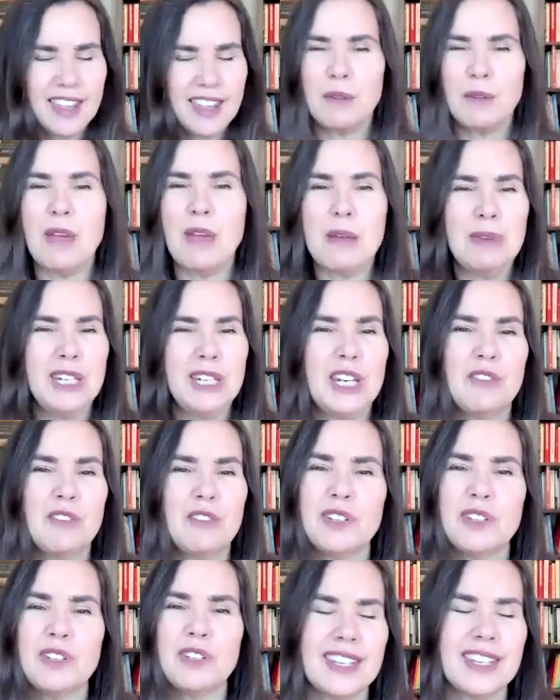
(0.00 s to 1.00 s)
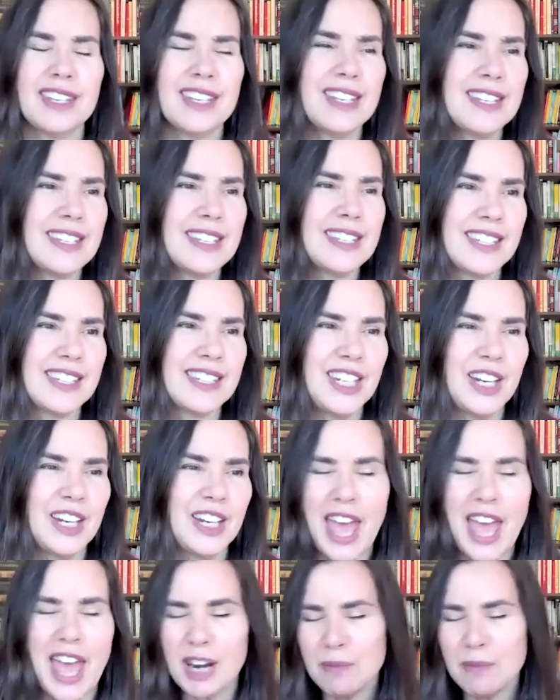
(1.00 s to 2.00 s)
there may be differences, you know,
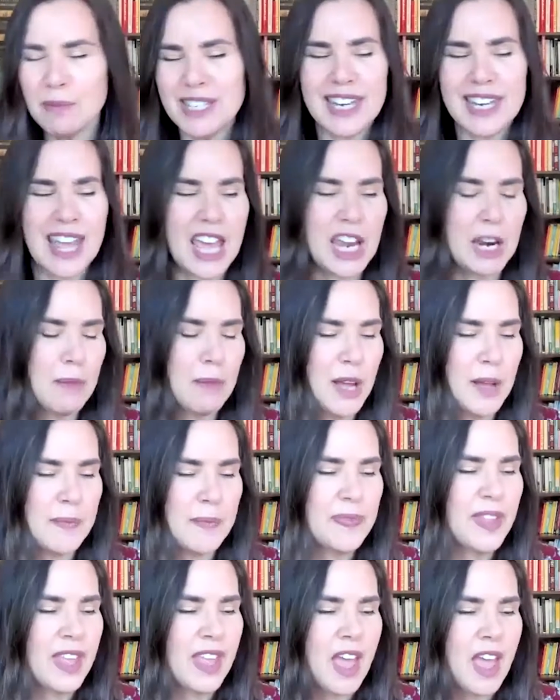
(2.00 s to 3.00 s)
animus and anima.